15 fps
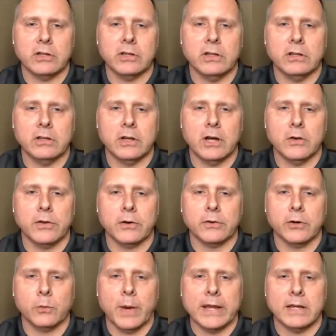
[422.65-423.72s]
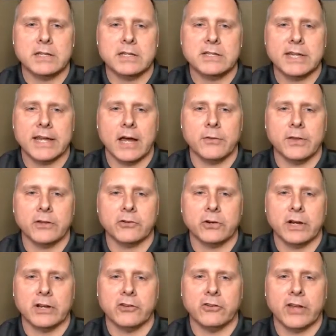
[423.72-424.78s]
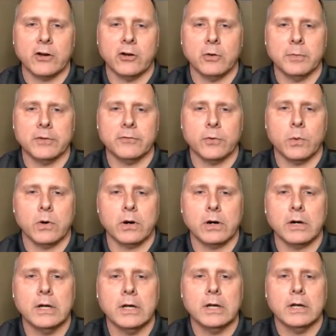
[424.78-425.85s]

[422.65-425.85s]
they're waiting to see how things are going to settle before,